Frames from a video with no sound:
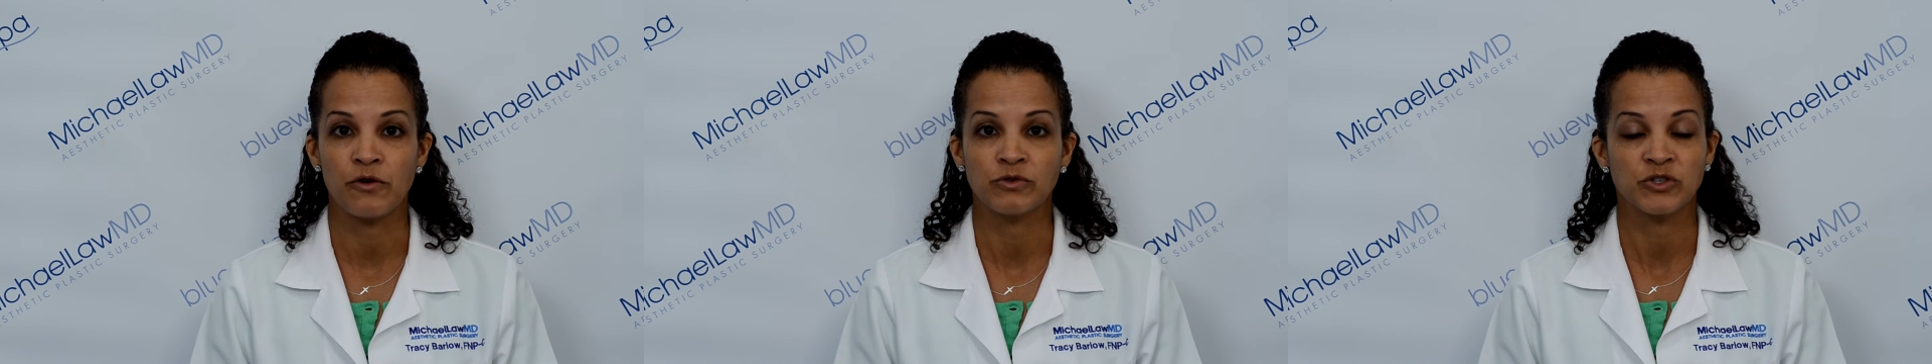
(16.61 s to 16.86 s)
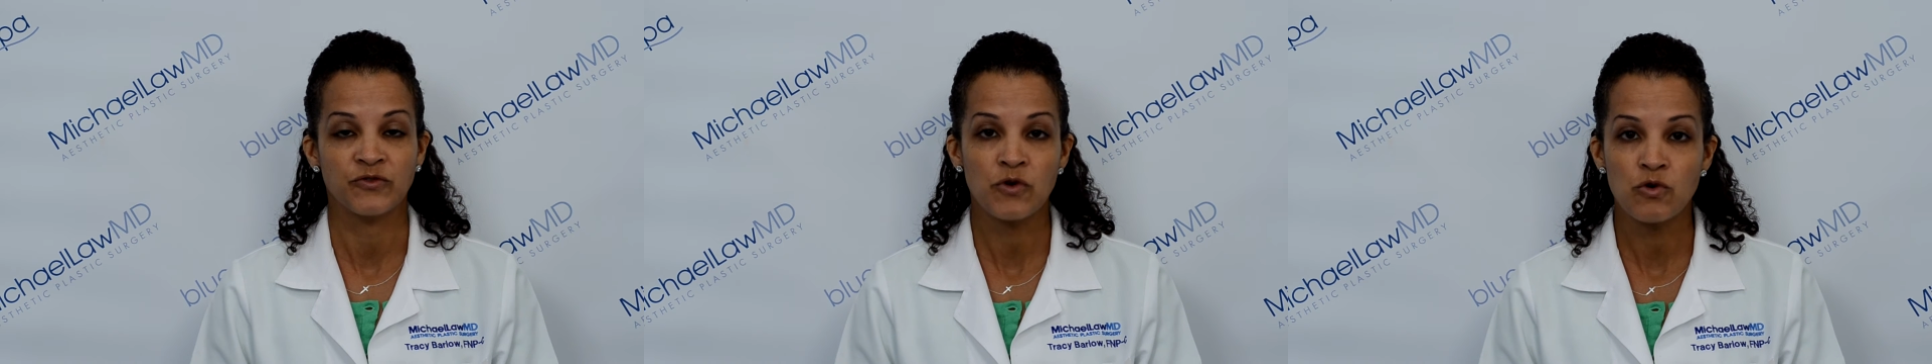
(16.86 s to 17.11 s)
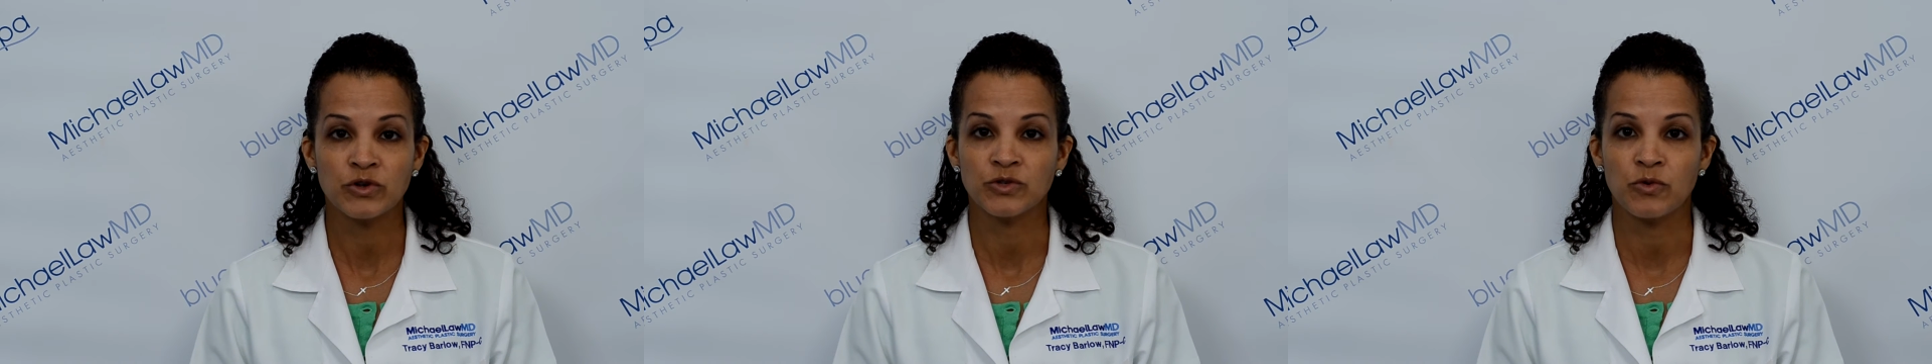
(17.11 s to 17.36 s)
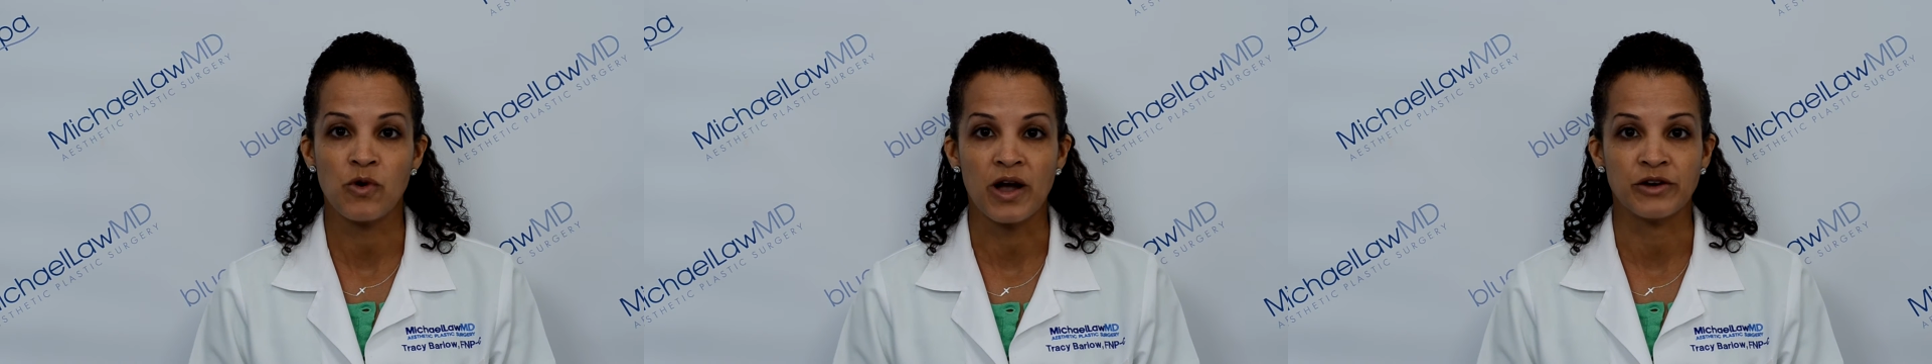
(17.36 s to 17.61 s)
which of course
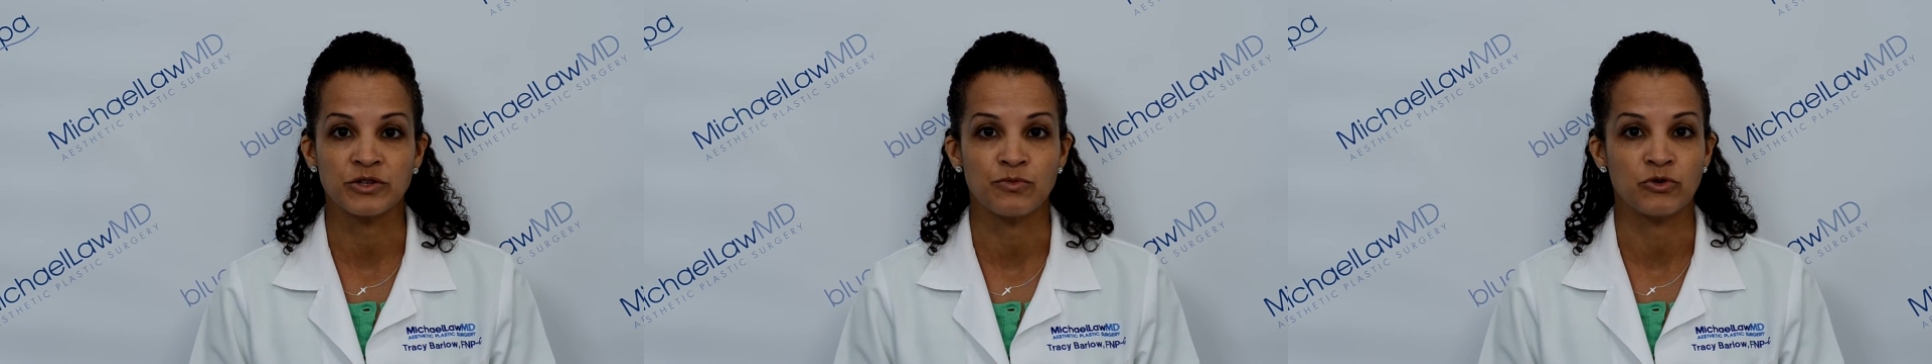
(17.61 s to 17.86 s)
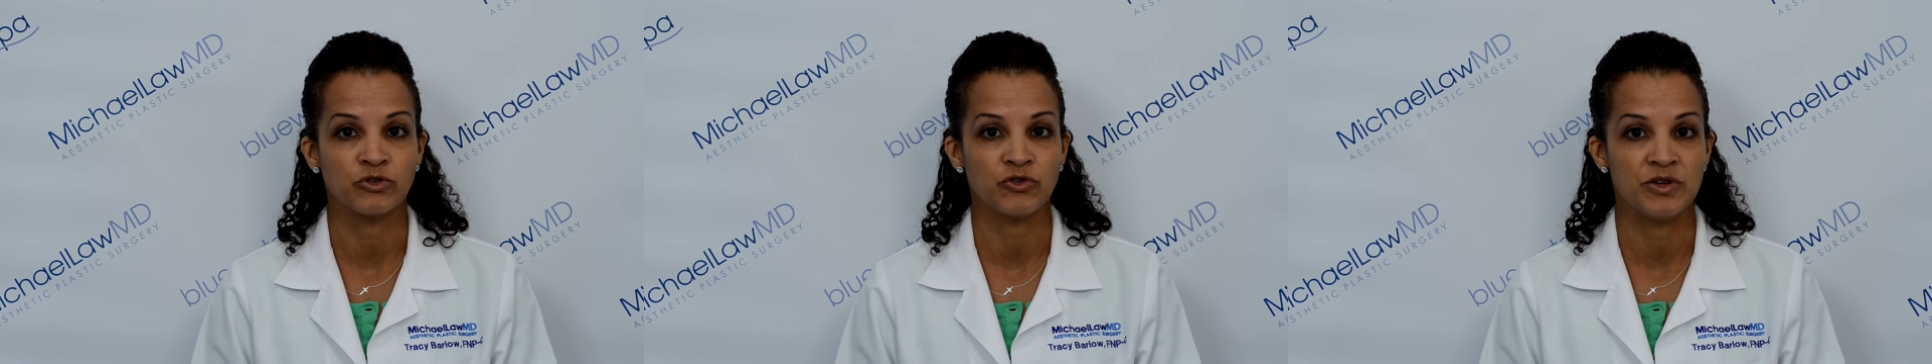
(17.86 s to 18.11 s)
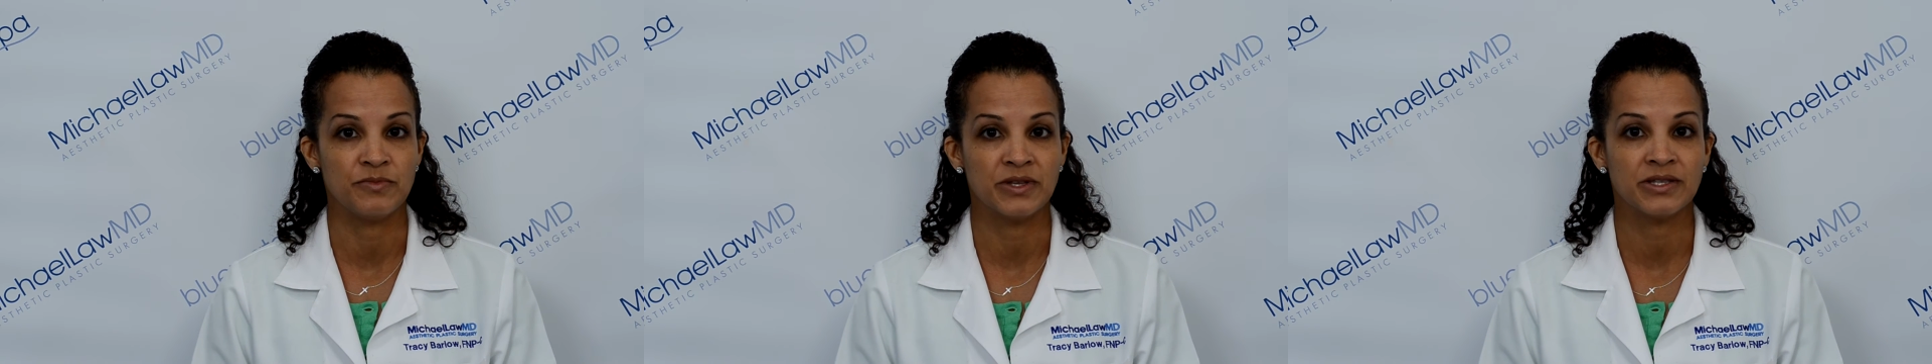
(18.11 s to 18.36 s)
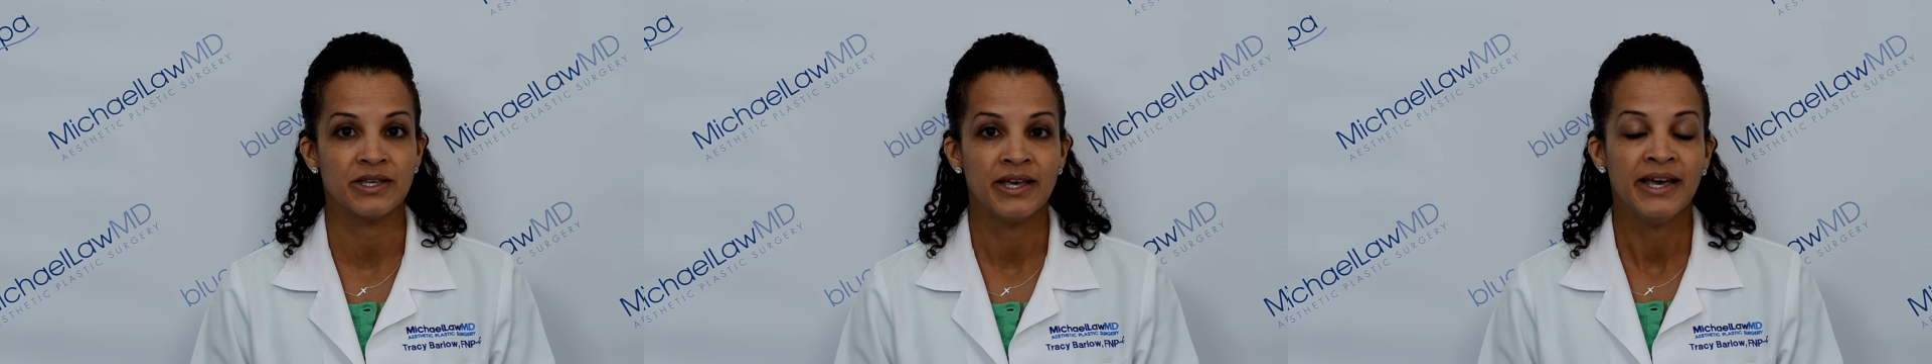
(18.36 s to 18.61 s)
requires more treatments.